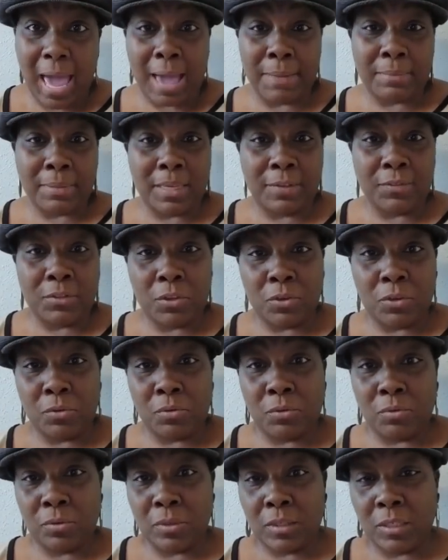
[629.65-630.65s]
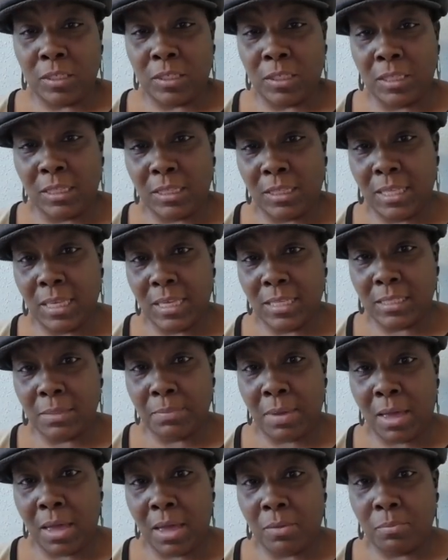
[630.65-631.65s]
I'm giving you the good
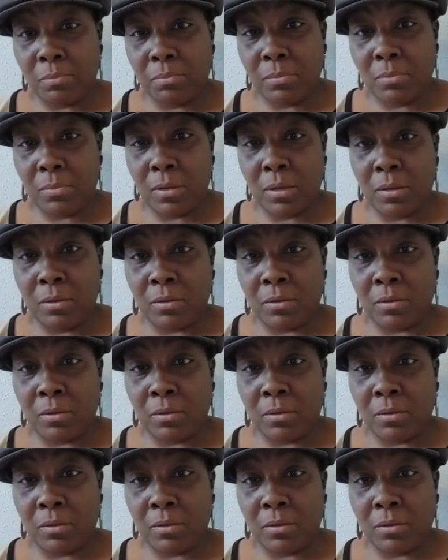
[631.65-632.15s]
things about,